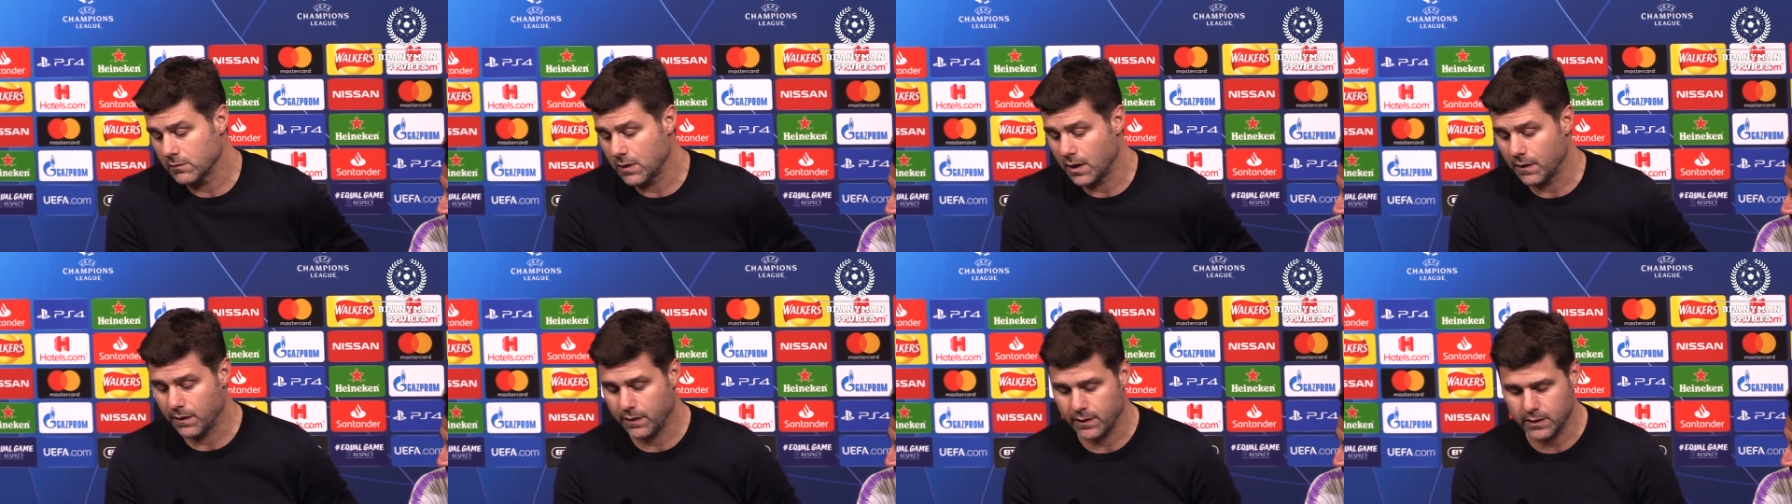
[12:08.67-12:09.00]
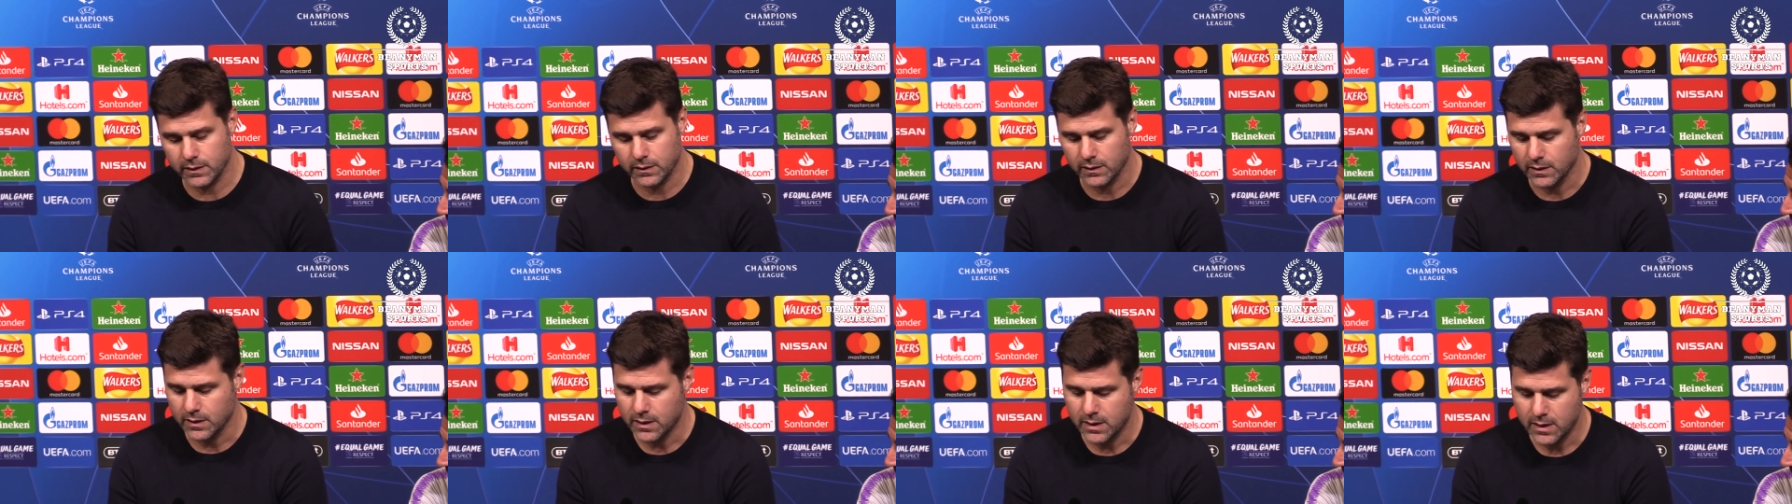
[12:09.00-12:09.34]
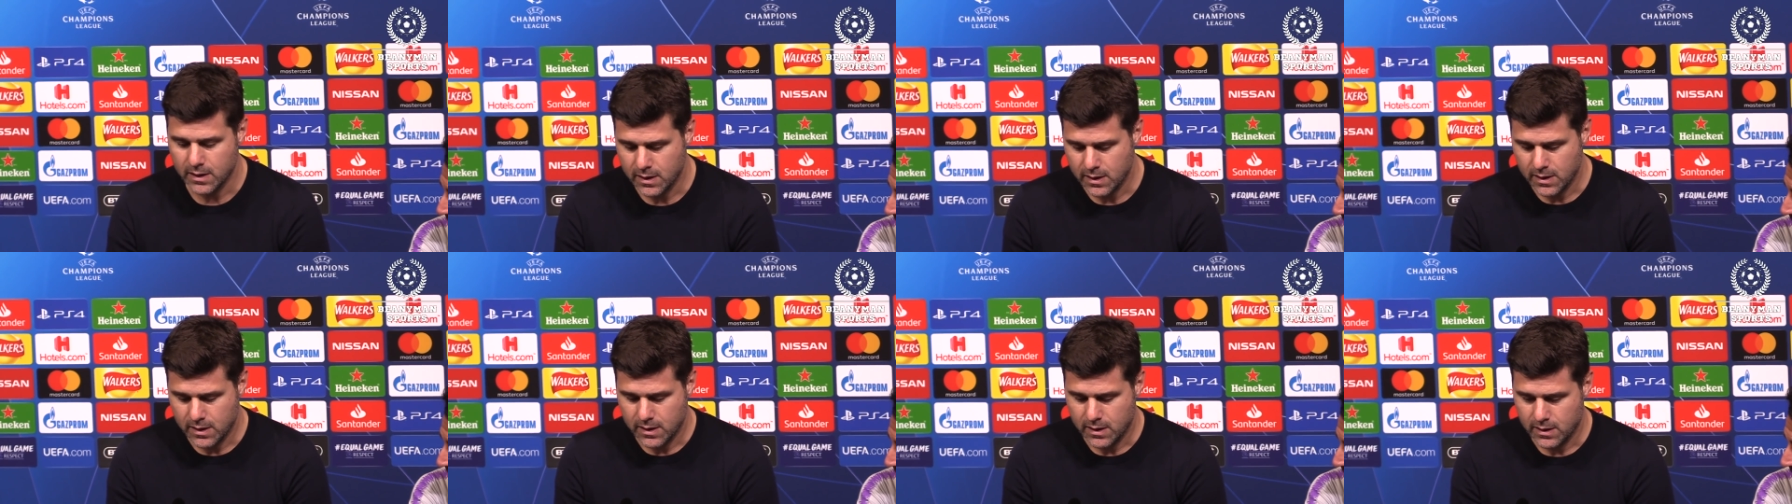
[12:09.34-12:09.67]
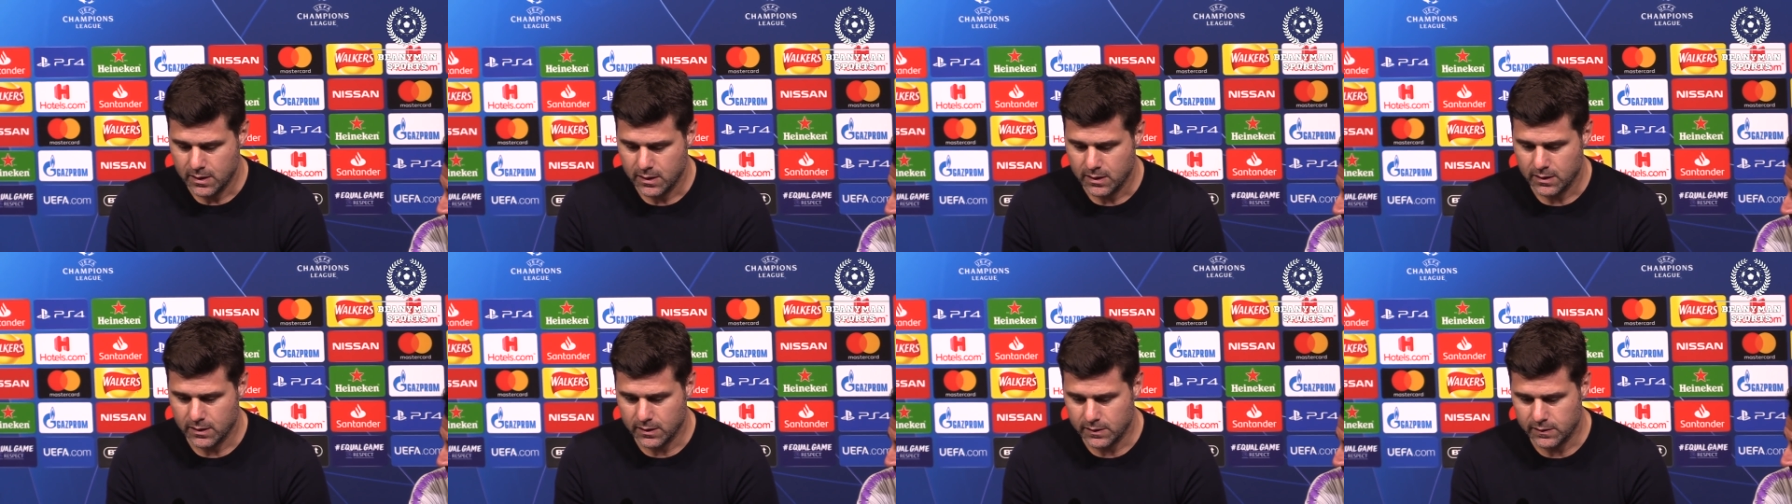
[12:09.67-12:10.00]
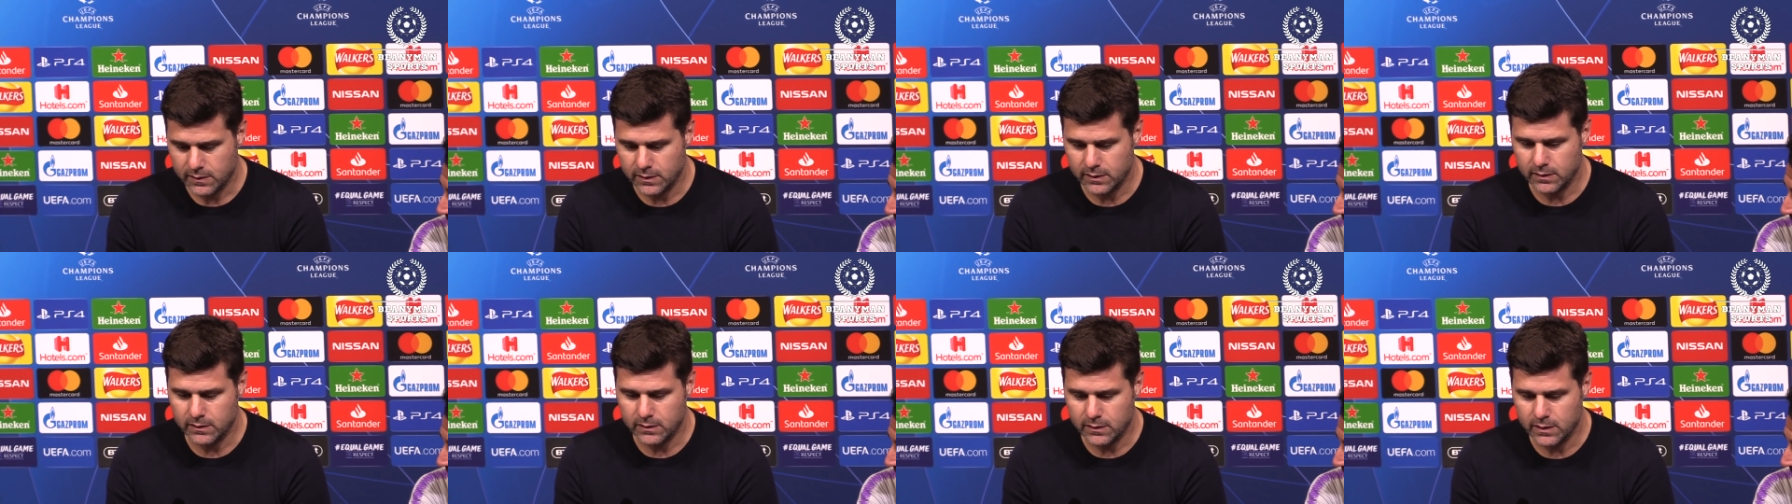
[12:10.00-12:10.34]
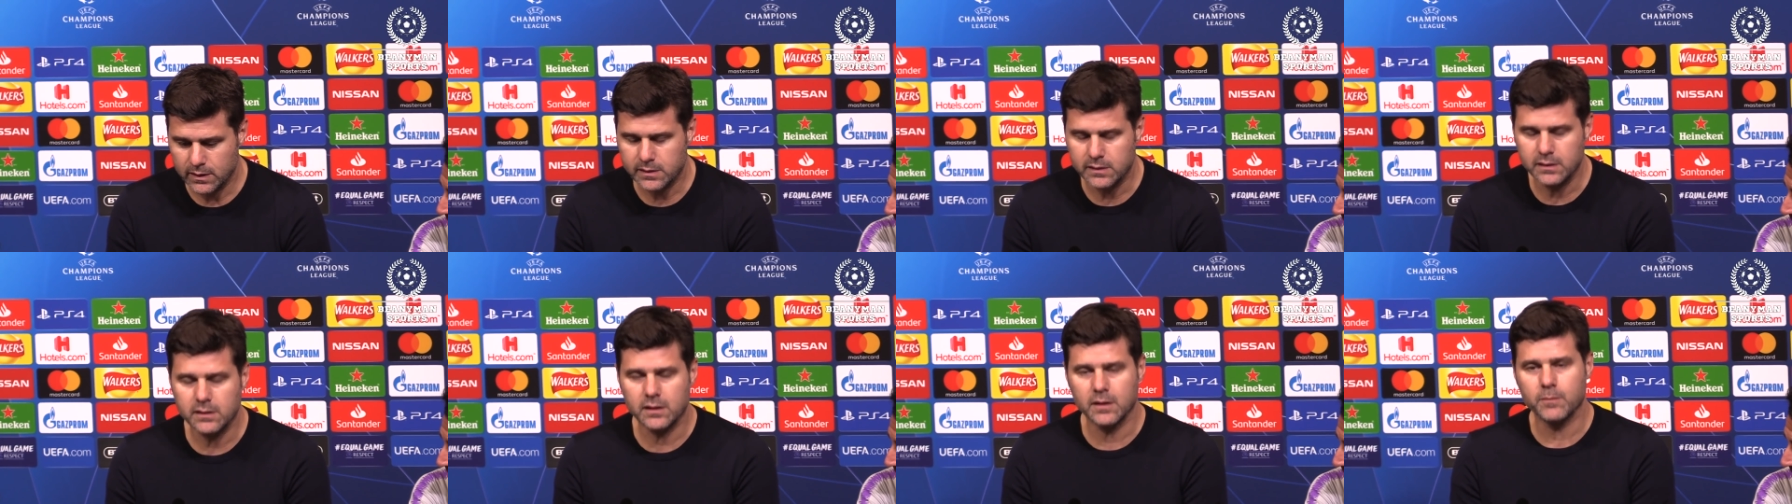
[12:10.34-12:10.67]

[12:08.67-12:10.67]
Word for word: I think I think this,